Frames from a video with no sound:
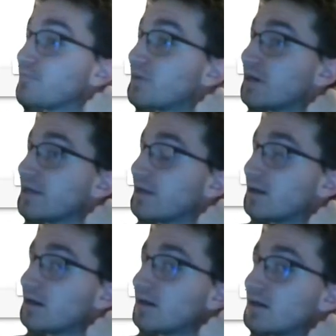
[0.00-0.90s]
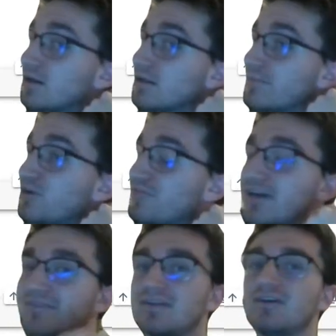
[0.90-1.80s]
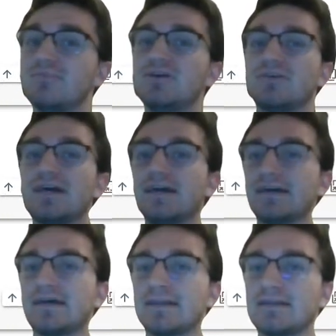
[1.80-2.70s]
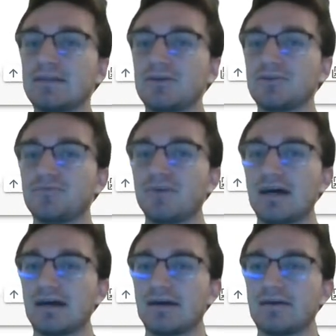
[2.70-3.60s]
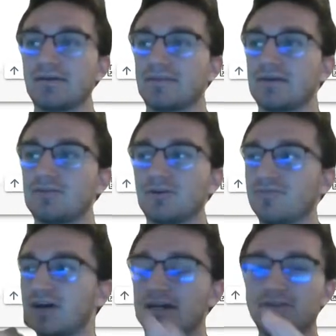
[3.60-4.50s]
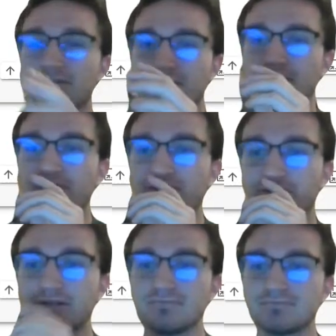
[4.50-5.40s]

But let me know if you guys can hear me okay, and if I sound and look fine, you can see my screen.